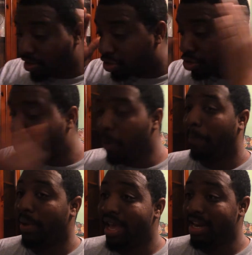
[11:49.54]

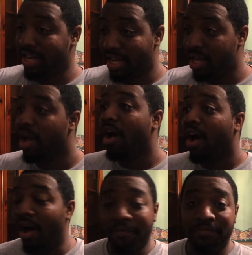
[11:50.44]
stupidity
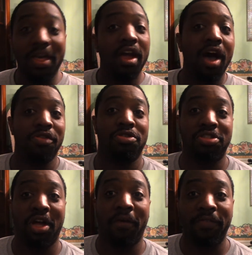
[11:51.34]
of the other
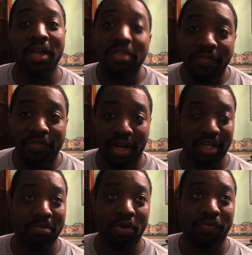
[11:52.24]
stuff in the
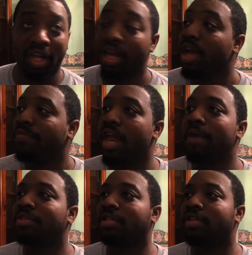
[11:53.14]
fucking movie. That
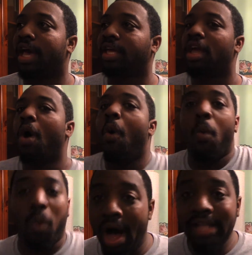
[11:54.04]
I'm just like,
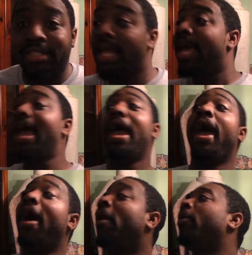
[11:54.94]
what?
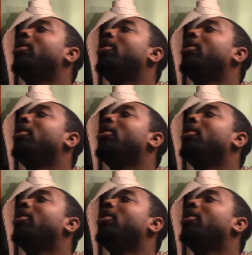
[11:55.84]
Ow!